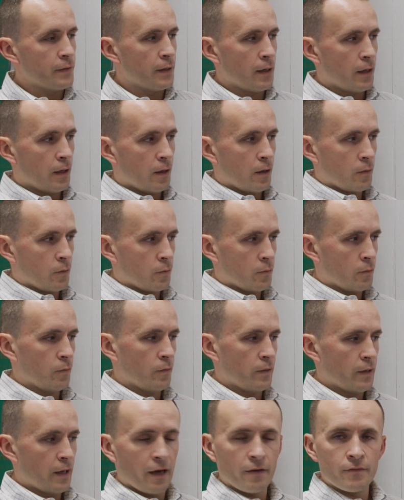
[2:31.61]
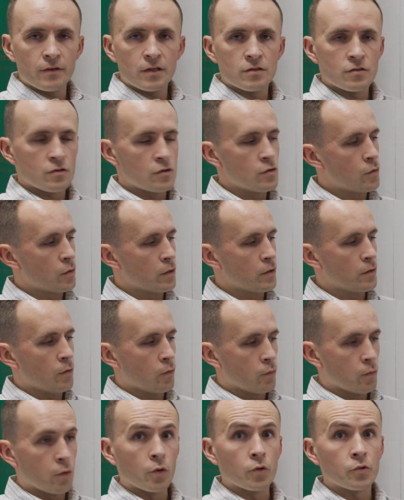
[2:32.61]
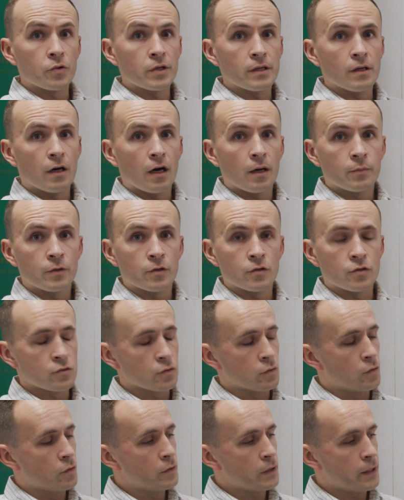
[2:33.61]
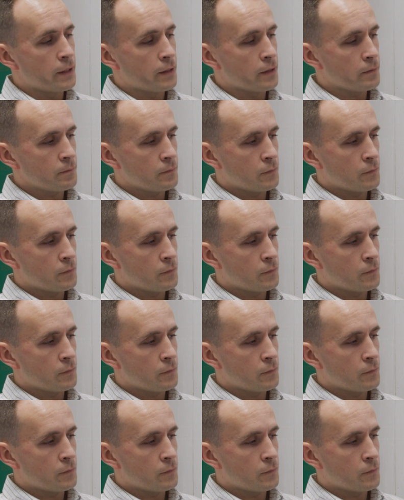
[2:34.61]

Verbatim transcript: uh, Navien's newer rotary knob control here.